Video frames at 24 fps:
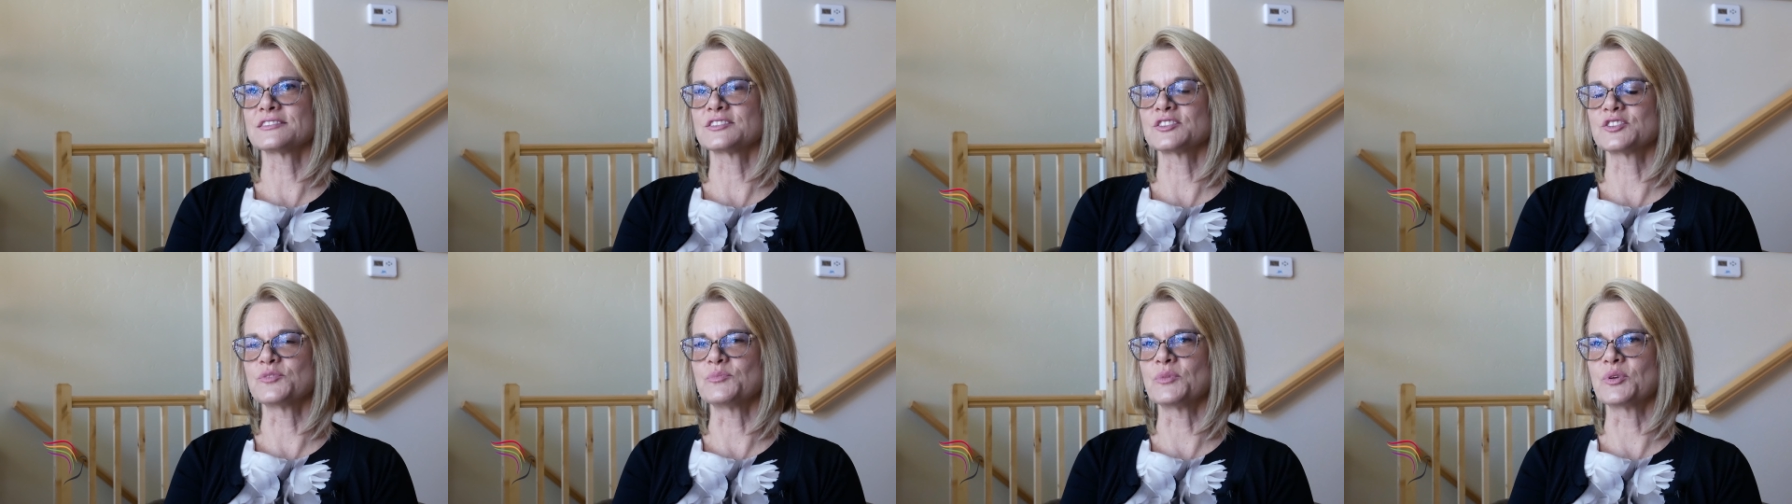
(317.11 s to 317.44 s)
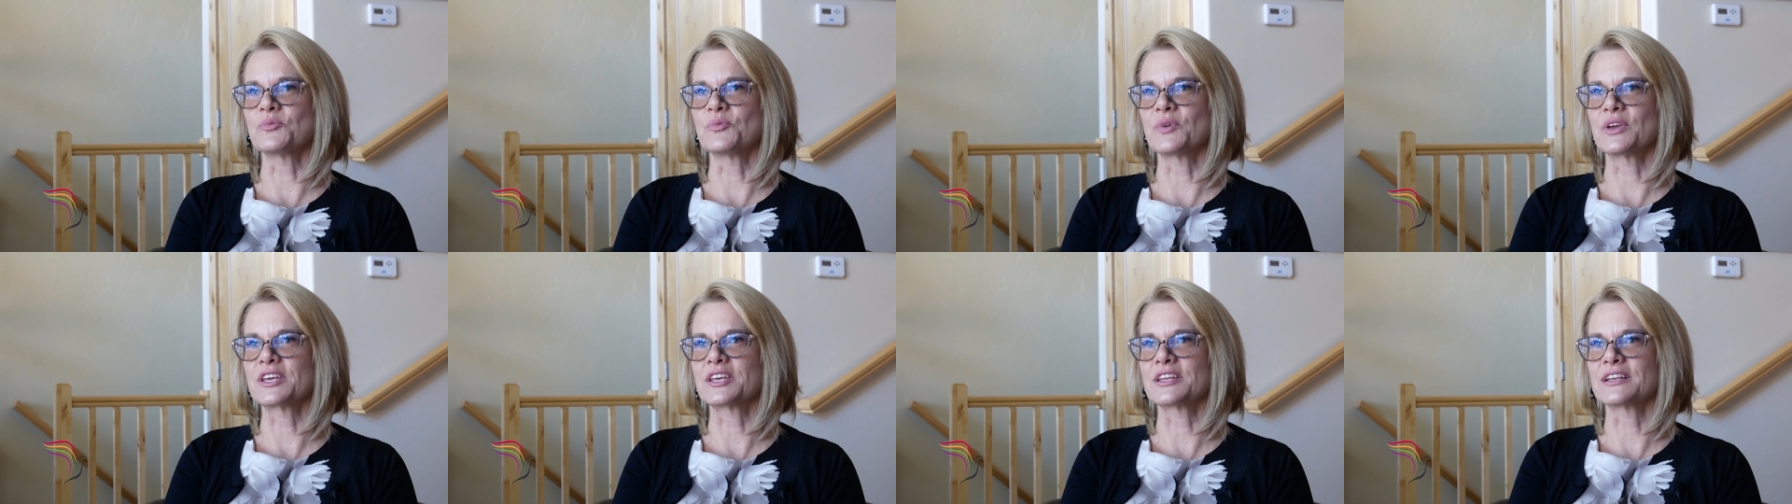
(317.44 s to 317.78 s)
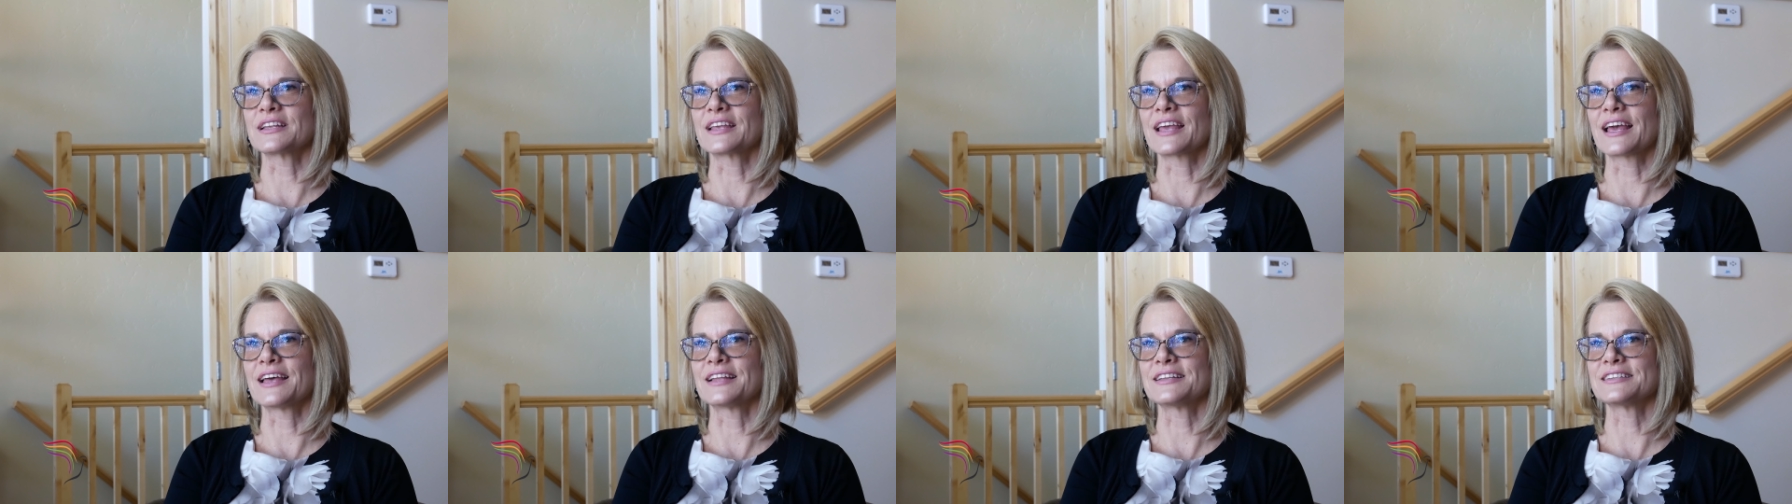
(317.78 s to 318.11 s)
assuming we
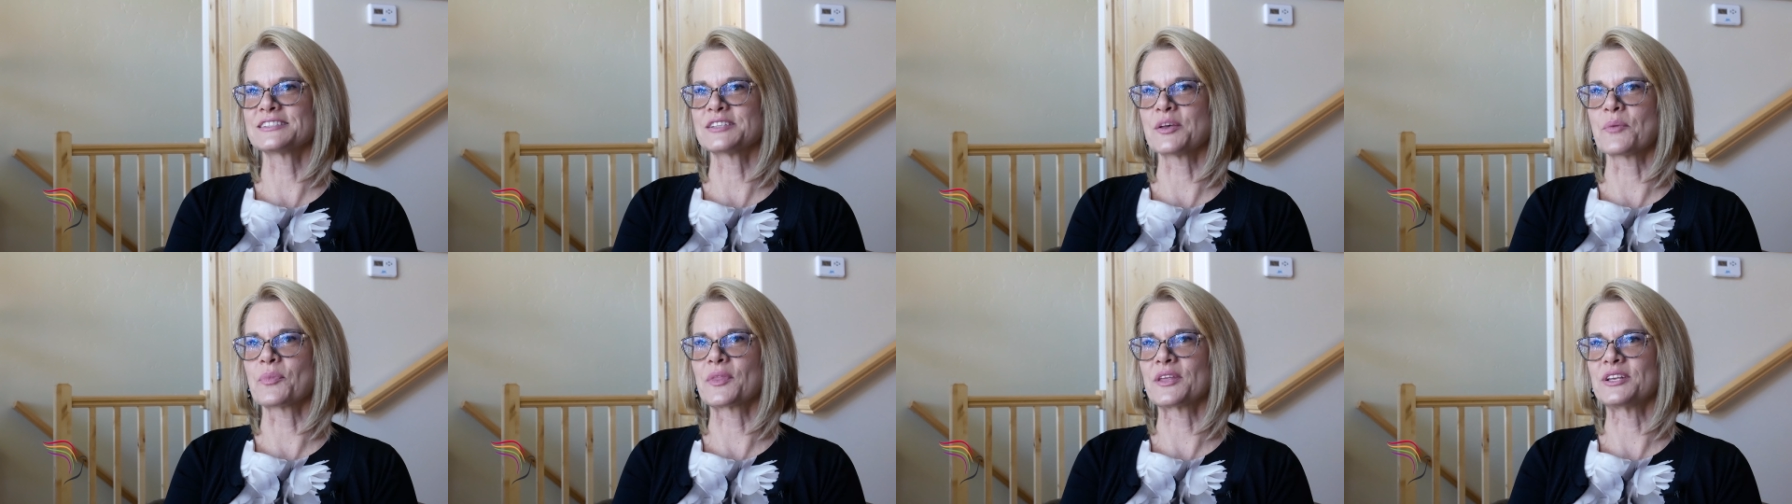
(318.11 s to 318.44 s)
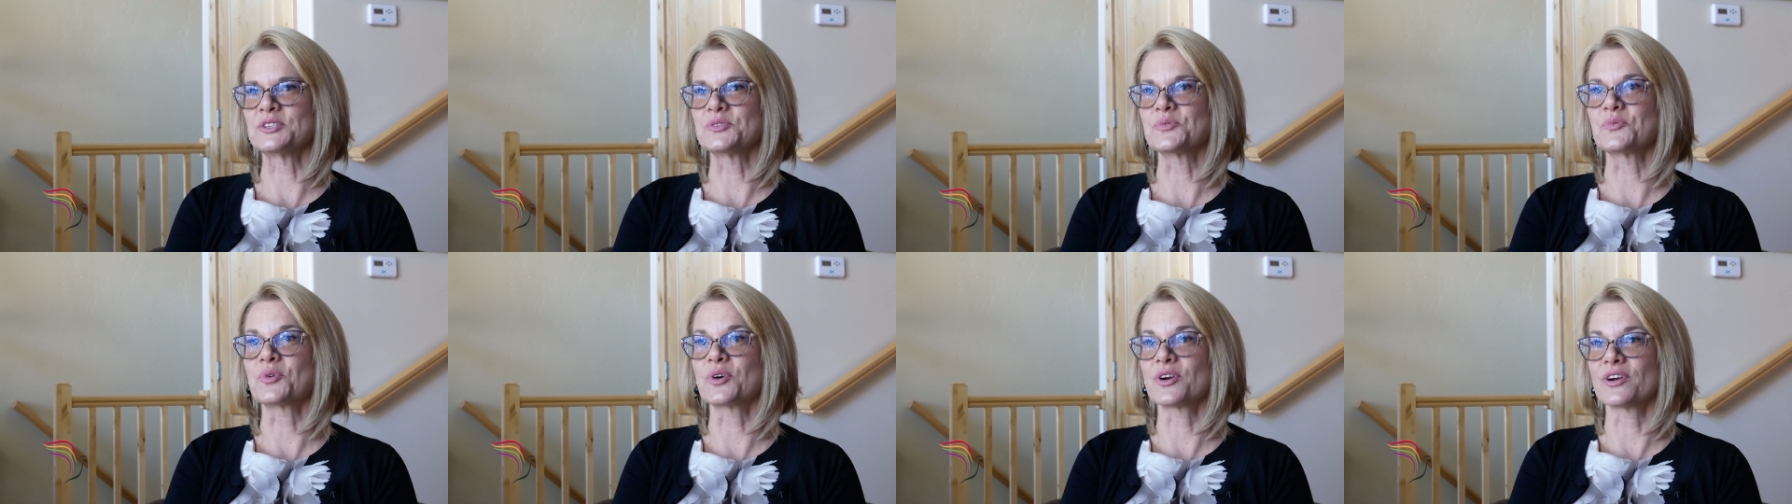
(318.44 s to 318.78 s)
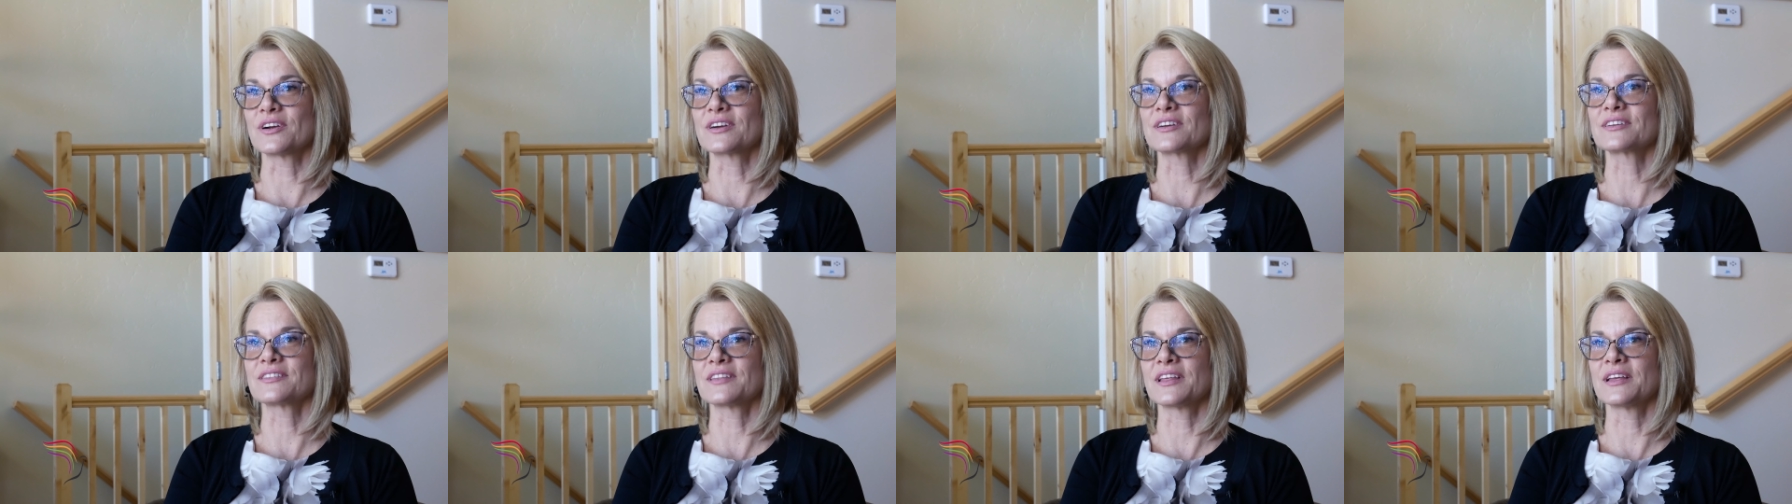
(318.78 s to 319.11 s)
can get something to
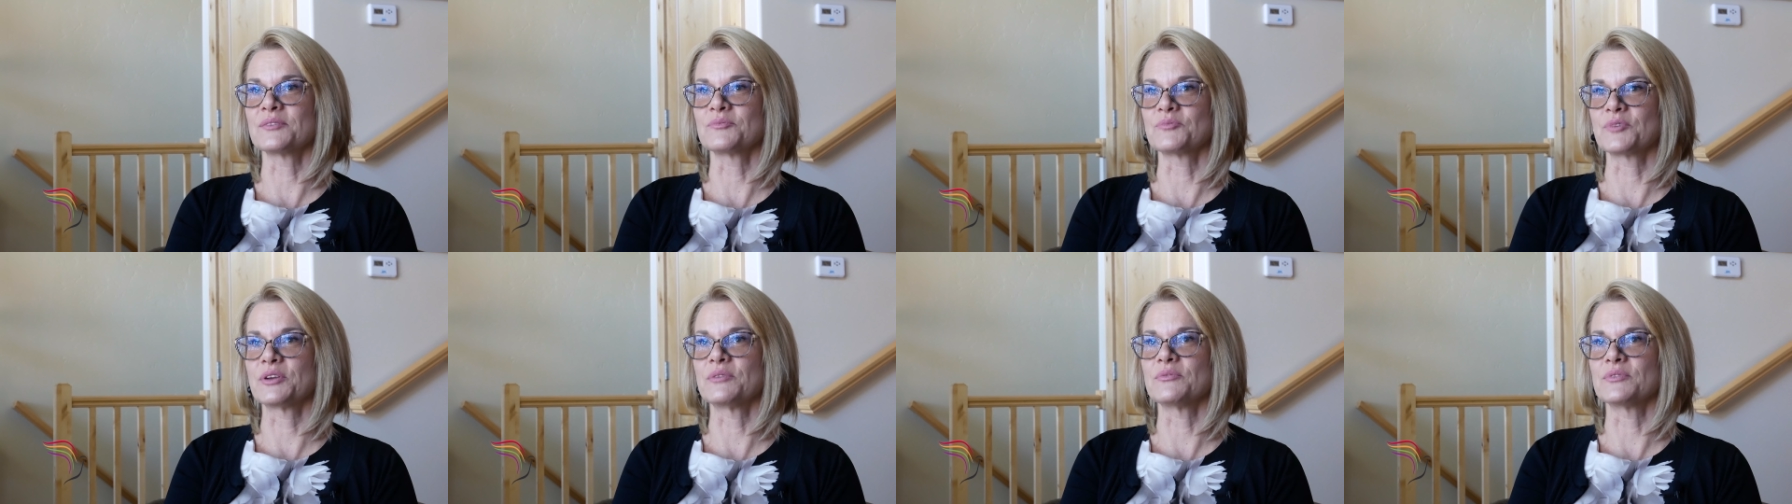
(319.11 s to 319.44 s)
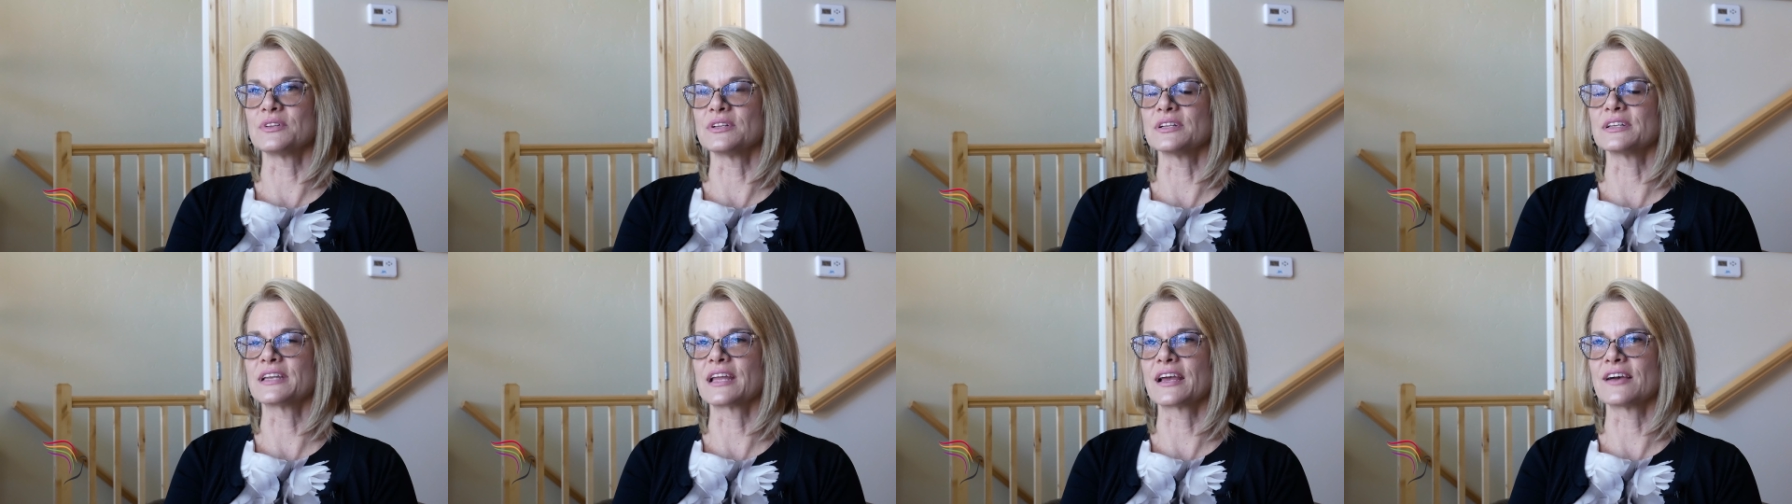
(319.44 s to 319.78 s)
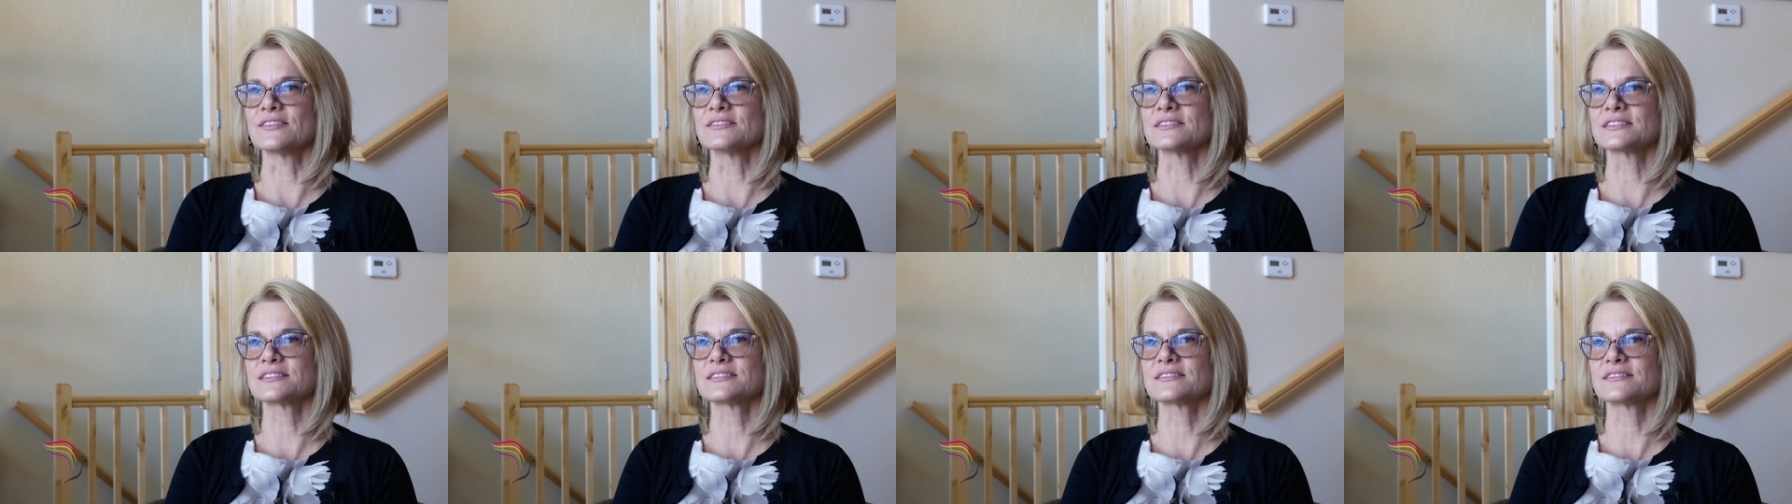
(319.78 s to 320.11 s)
work, then we will
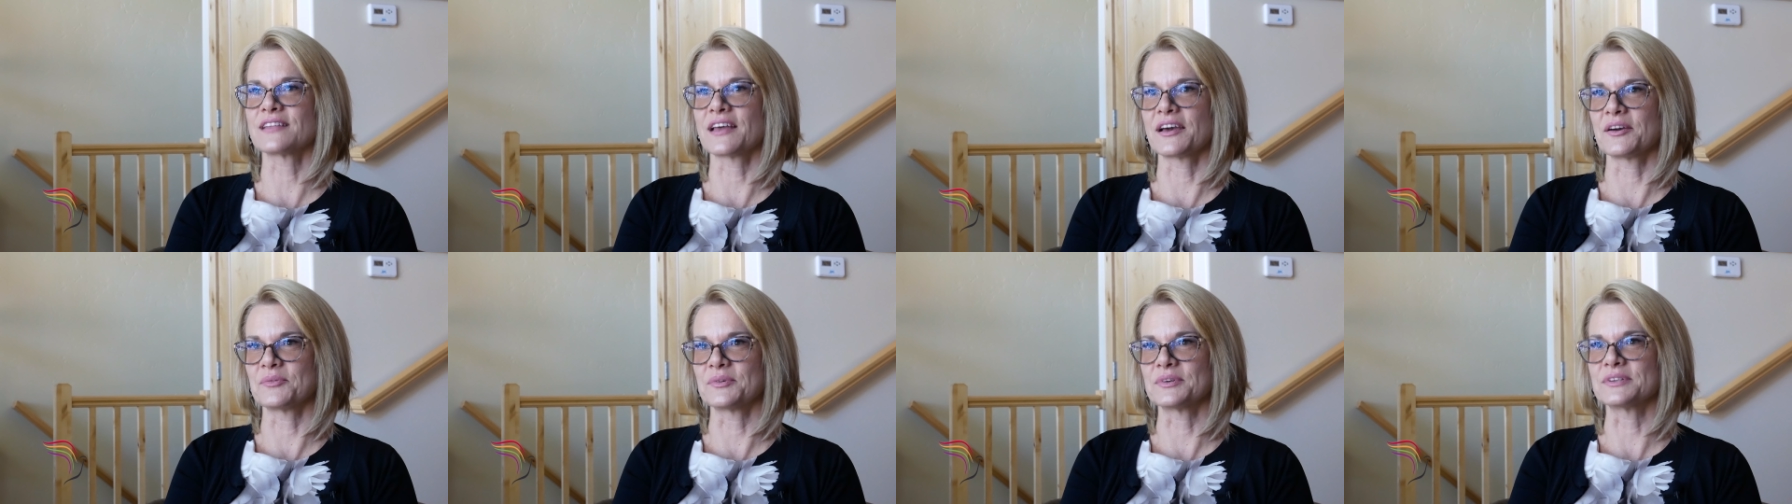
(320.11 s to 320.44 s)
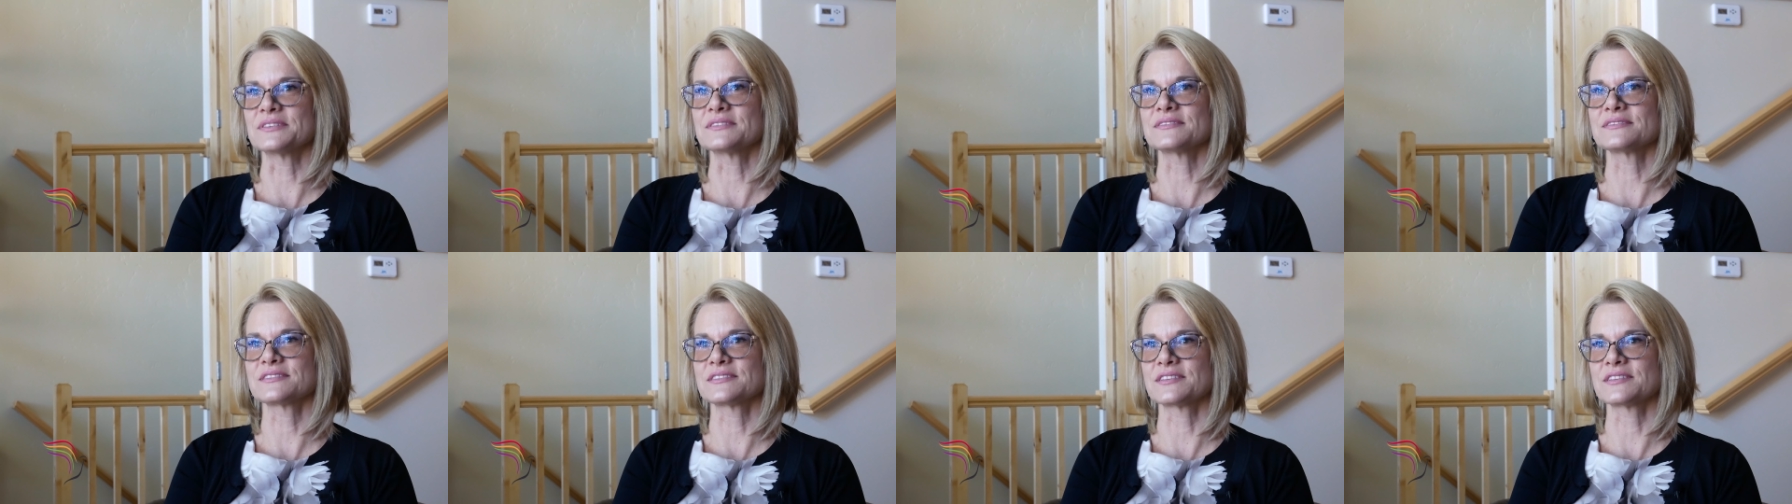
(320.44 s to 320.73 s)
announce that one.